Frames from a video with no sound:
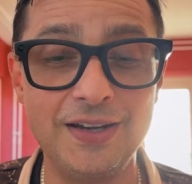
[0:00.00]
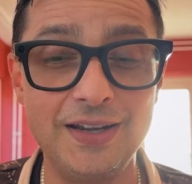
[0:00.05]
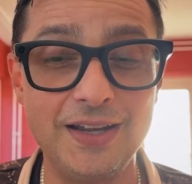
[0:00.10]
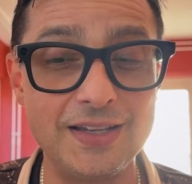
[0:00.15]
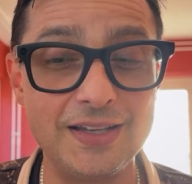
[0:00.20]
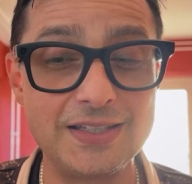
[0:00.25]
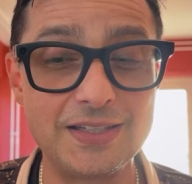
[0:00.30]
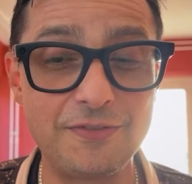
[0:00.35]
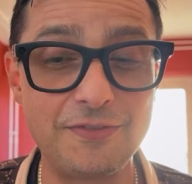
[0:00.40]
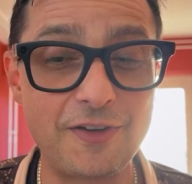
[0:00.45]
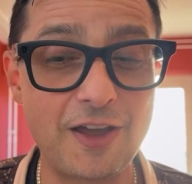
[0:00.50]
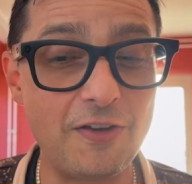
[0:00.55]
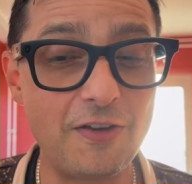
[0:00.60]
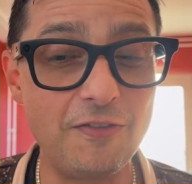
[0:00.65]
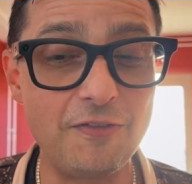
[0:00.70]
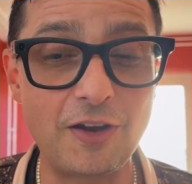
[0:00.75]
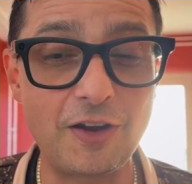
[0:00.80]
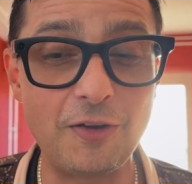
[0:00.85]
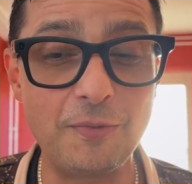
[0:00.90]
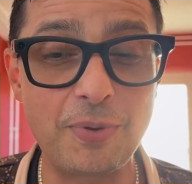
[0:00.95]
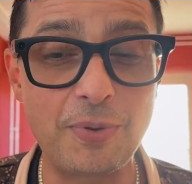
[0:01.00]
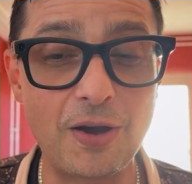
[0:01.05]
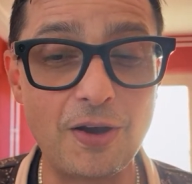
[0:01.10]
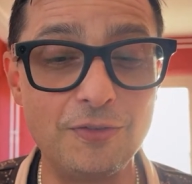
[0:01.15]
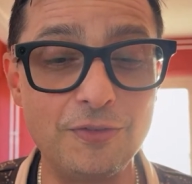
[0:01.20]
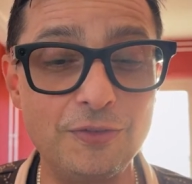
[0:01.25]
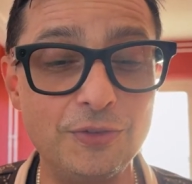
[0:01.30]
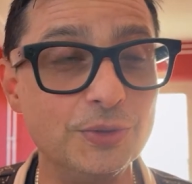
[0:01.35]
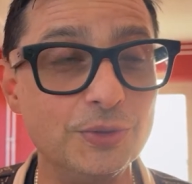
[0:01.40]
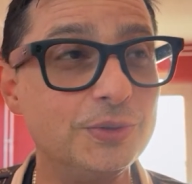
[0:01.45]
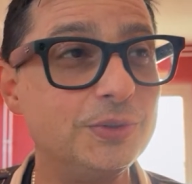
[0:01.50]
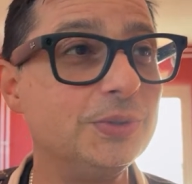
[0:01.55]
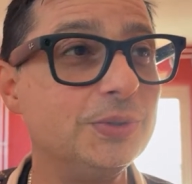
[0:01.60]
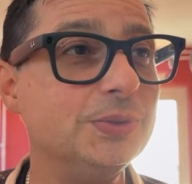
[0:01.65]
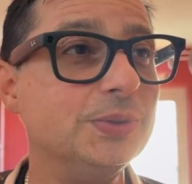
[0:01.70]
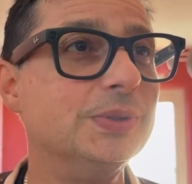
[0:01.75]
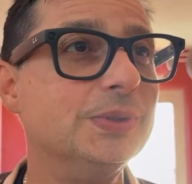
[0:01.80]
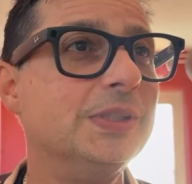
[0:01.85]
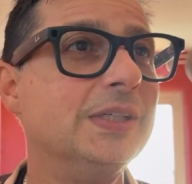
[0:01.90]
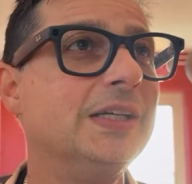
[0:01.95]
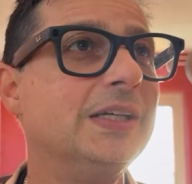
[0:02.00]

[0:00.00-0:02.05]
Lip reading: It's a very, very powerful tool,